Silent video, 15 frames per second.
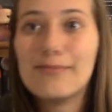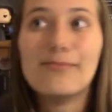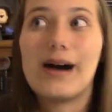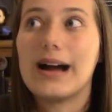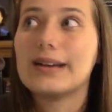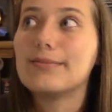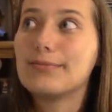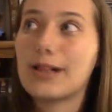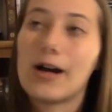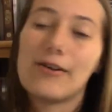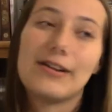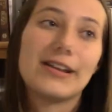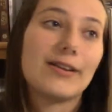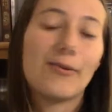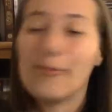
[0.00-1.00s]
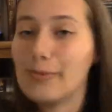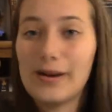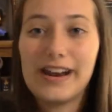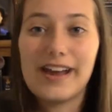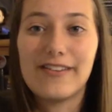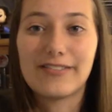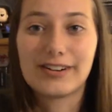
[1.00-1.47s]
mind-blowing,
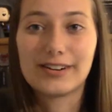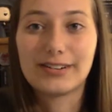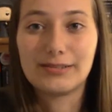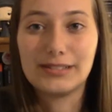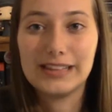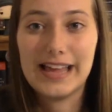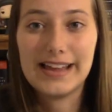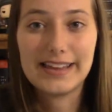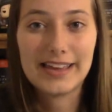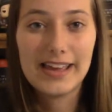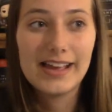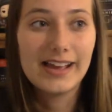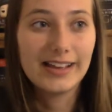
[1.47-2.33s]
whatever, like